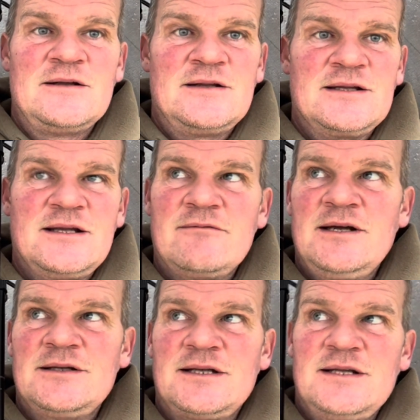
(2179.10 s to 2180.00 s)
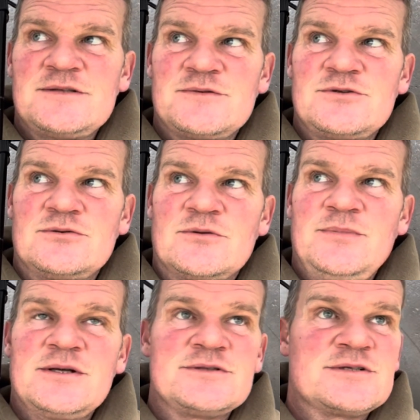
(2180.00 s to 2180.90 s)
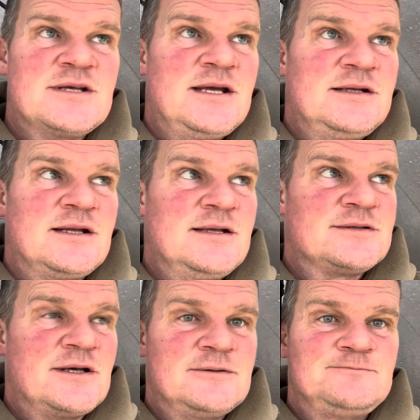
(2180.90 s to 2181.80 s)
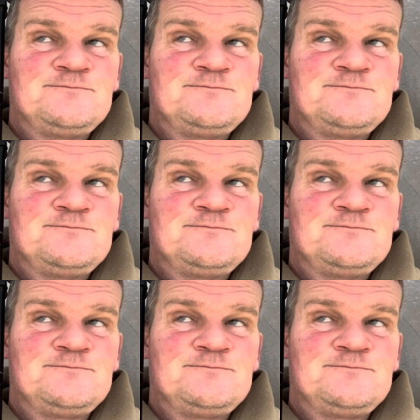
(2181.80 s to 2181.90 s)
they can get round there, that's for sure. The big ones can get in there. So